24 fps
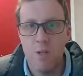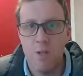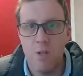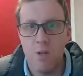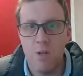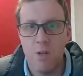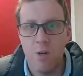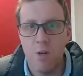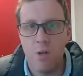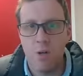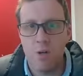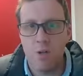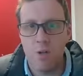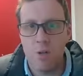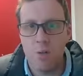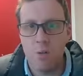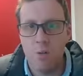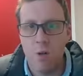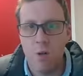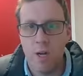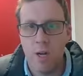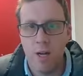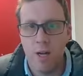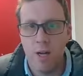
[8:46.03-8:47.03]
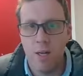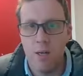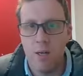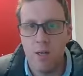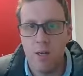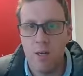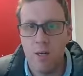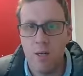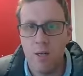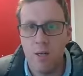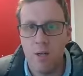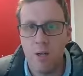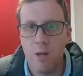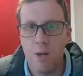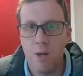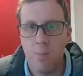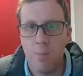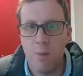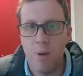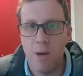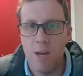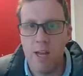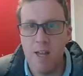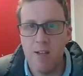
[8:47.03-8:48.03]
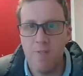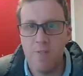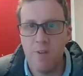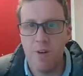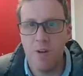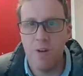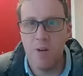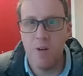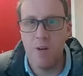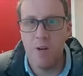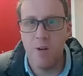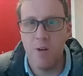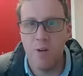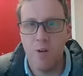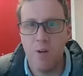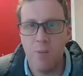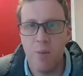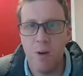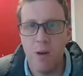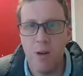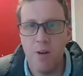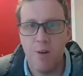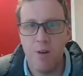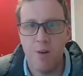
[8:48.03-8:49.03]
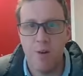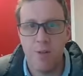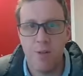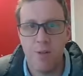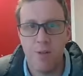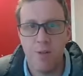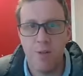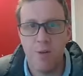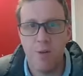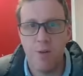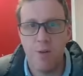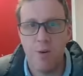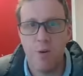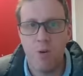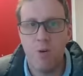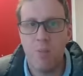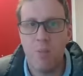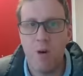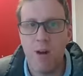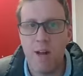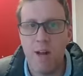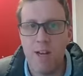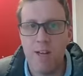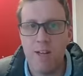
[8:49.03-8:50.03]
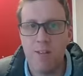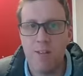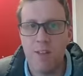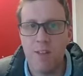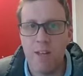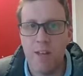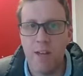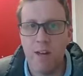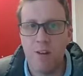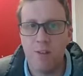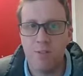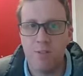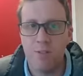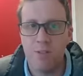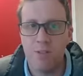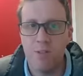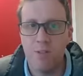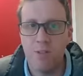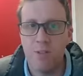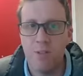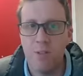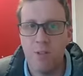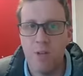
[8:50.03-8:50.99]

do not swear, not by heaven or by earth or by anything else.